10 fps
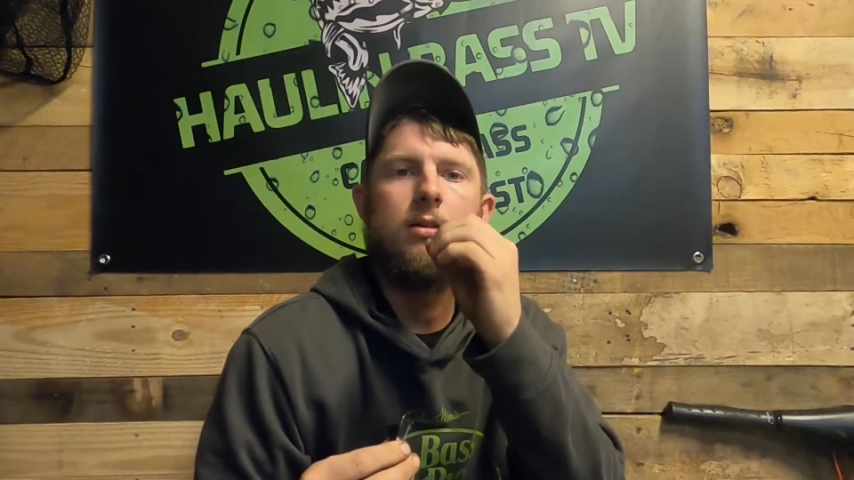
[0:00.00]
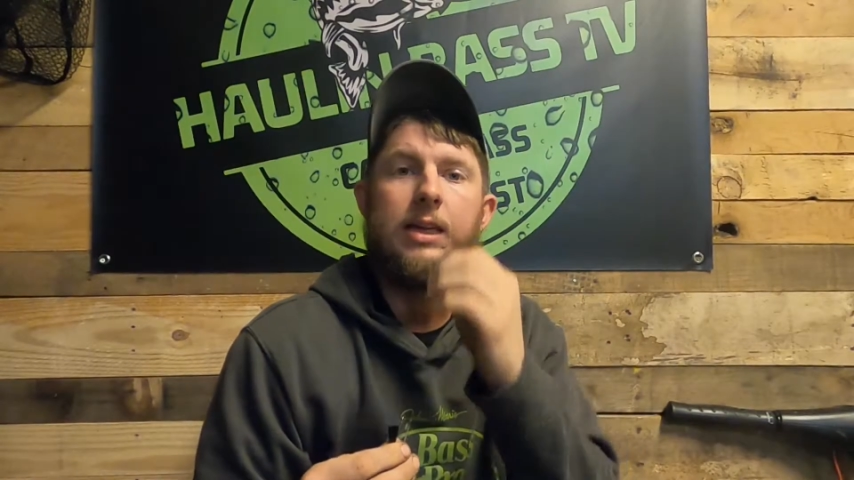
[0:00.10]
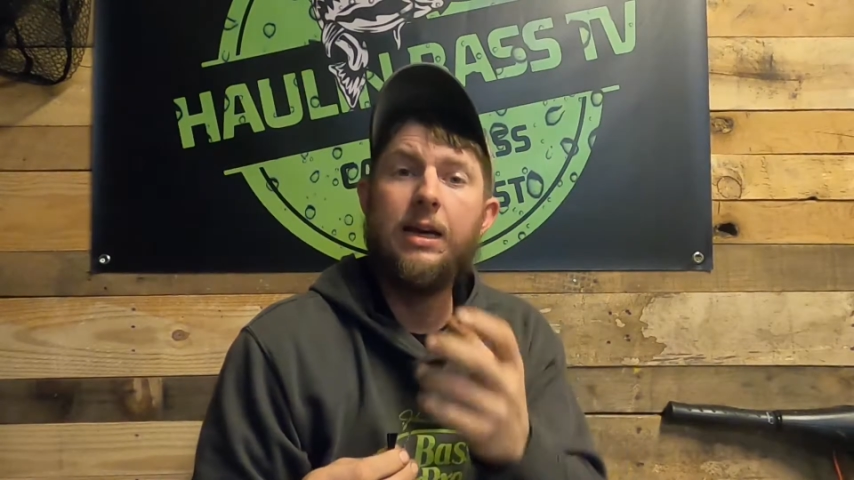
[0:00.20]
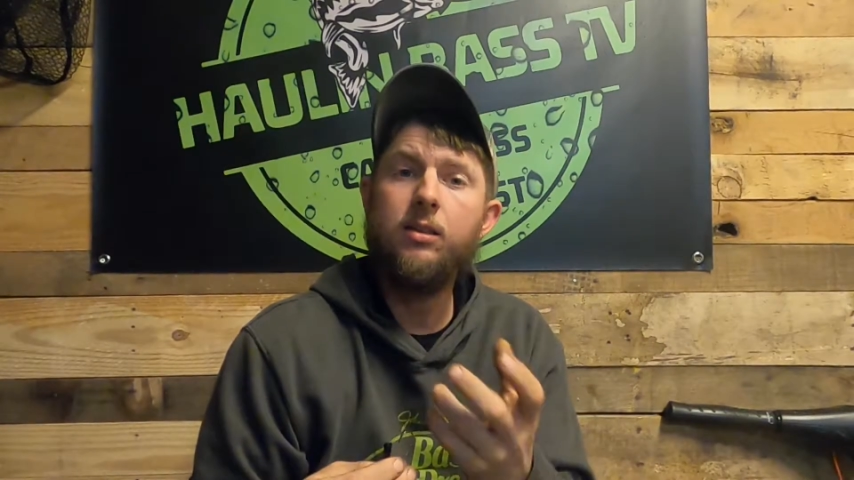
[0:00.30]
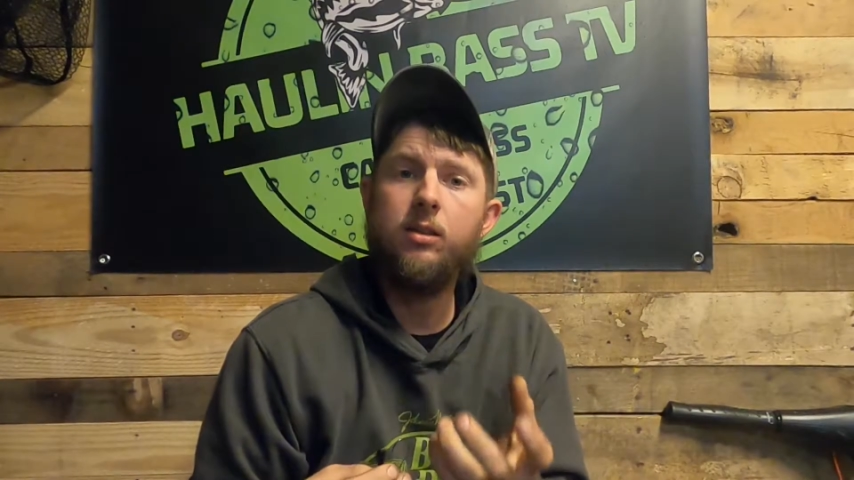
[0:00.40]

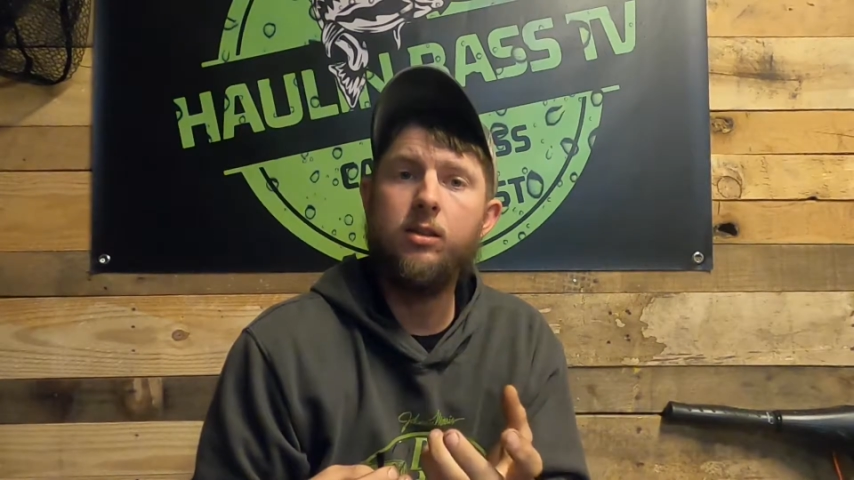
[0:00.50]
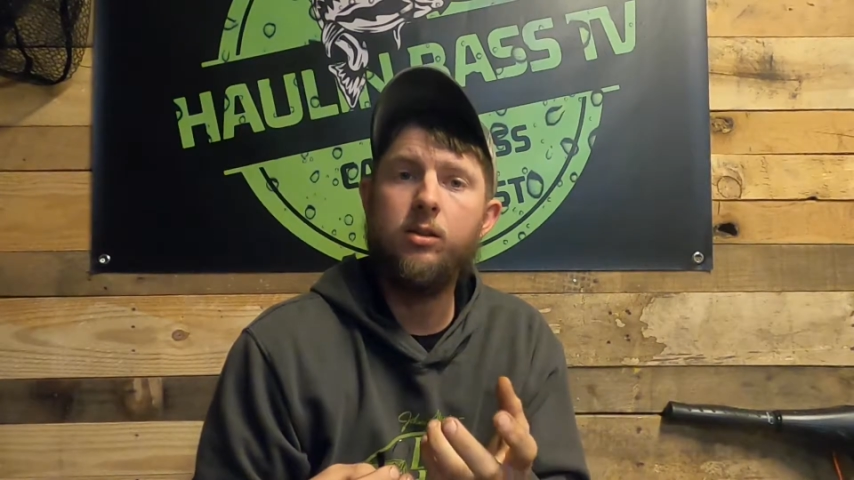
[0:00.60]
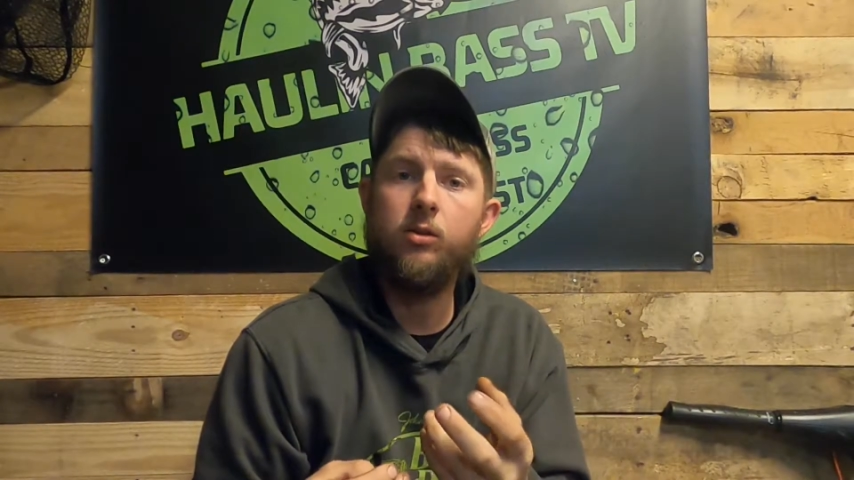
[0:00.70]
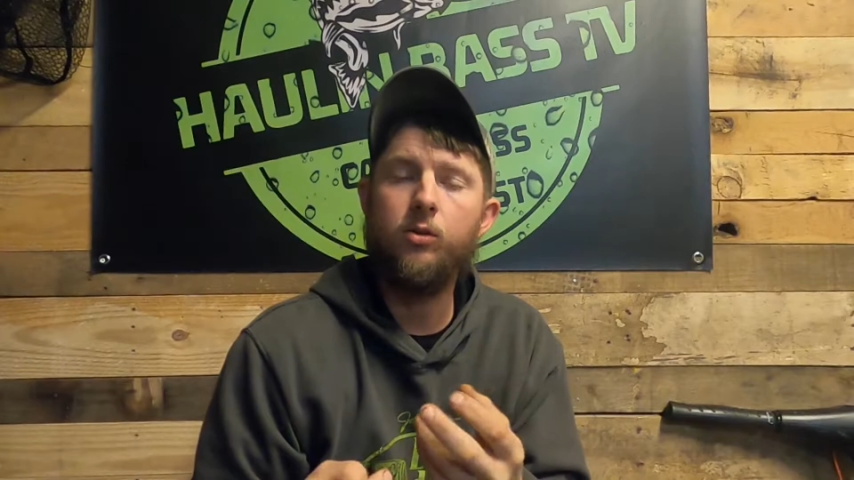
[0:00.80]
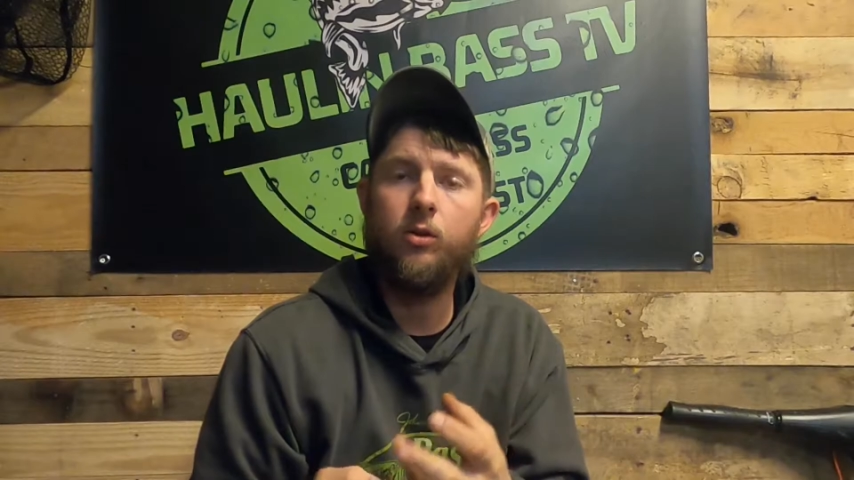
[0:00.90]

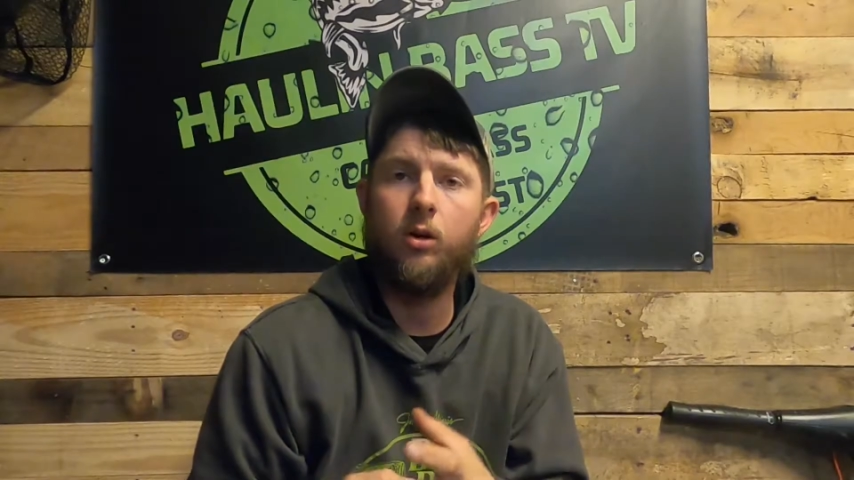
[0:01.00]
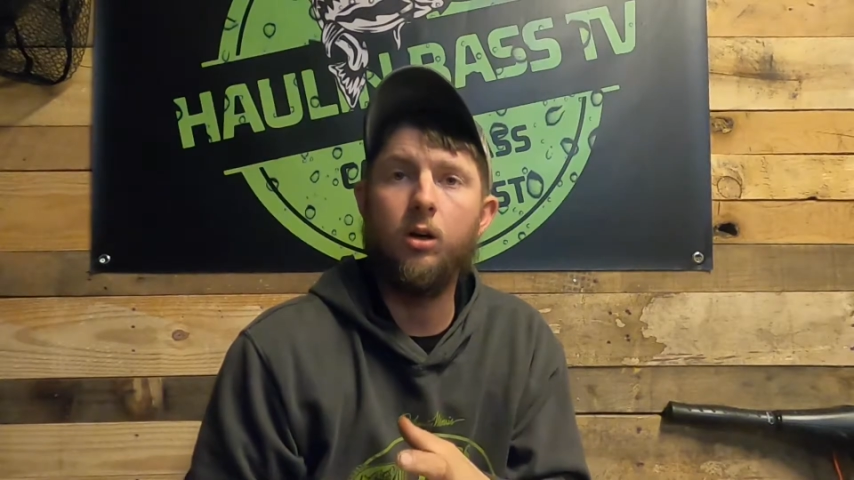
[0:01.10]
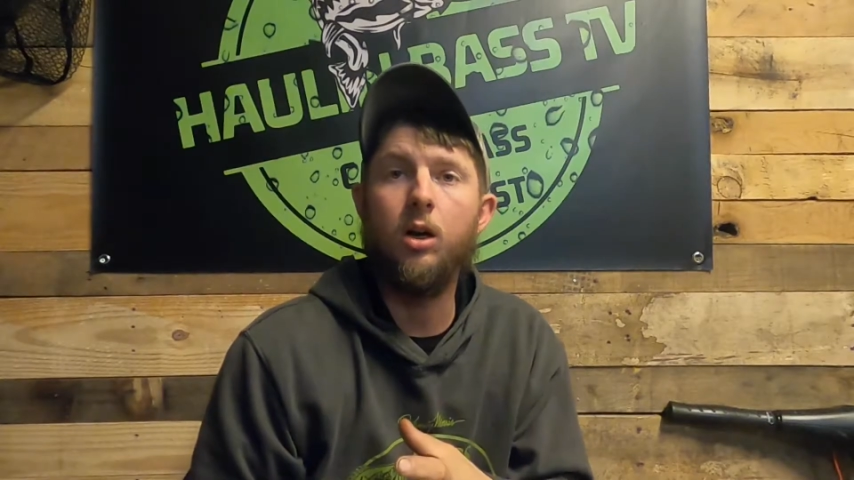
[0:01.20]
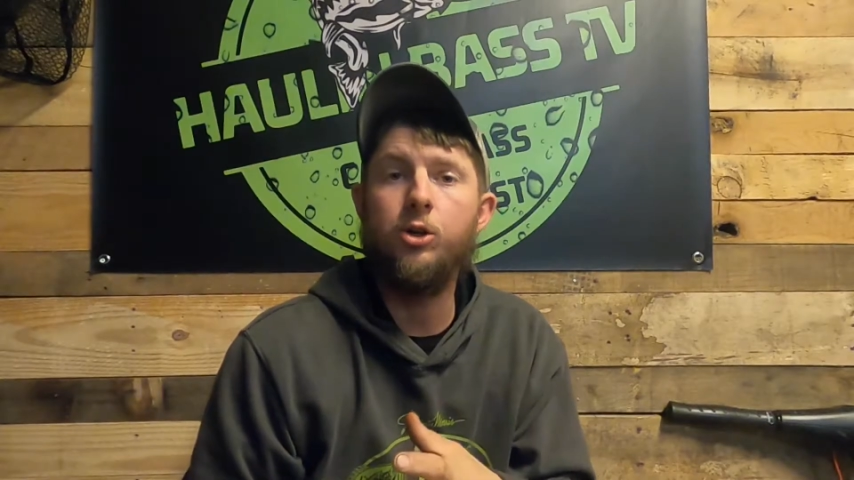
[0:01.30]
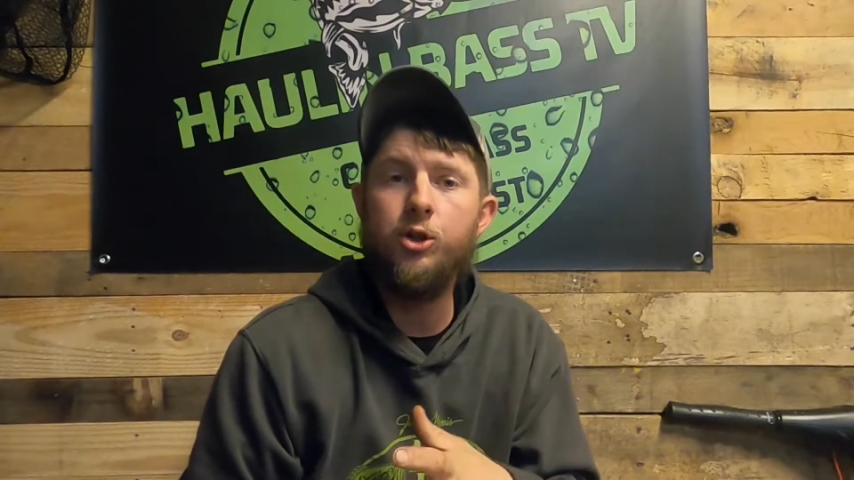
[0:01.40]
Texas or a